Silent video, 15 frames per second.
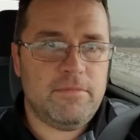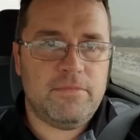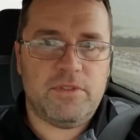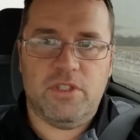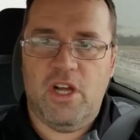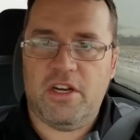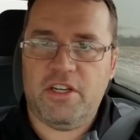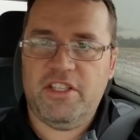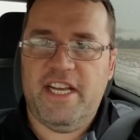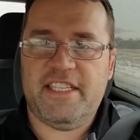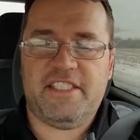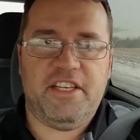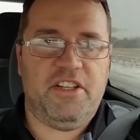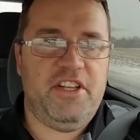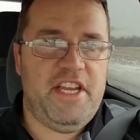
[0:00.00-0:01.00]
Longer
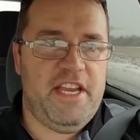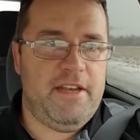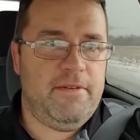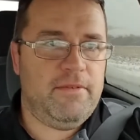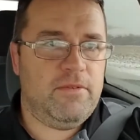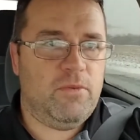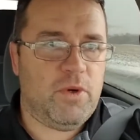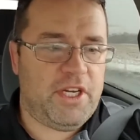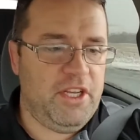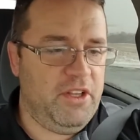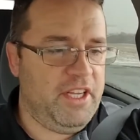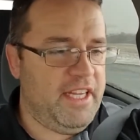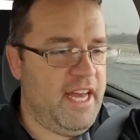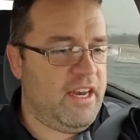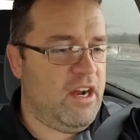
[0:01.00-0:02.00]
lasting clean, we're
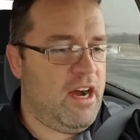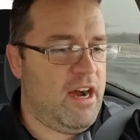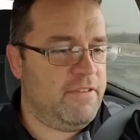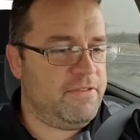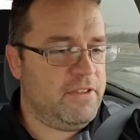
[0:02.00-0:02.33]
killing that off.